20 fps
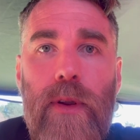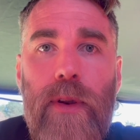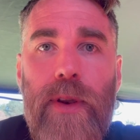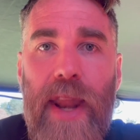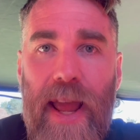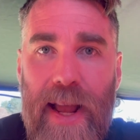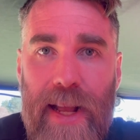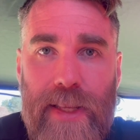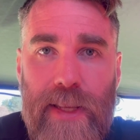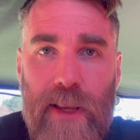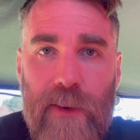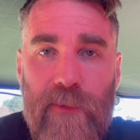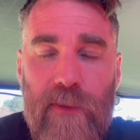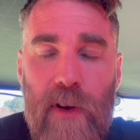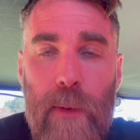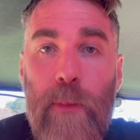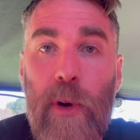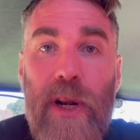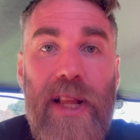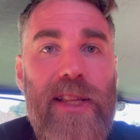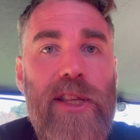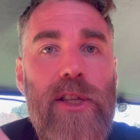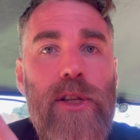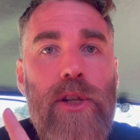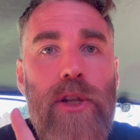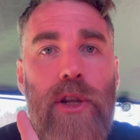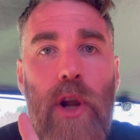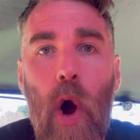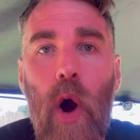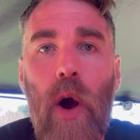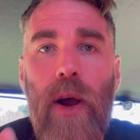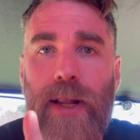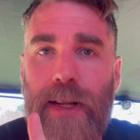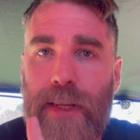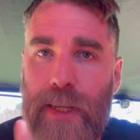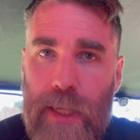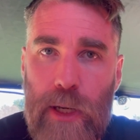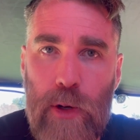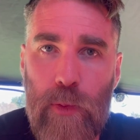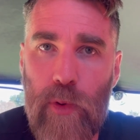negative, but it's not a
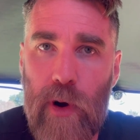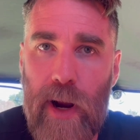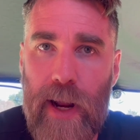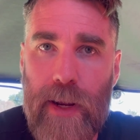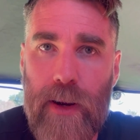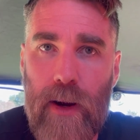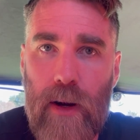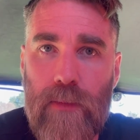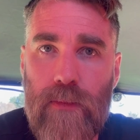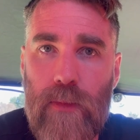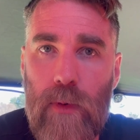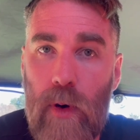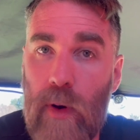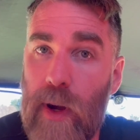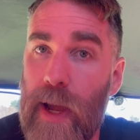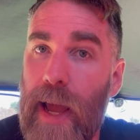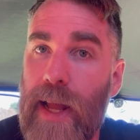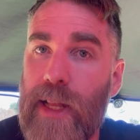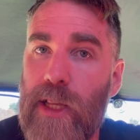deal breaker, okay?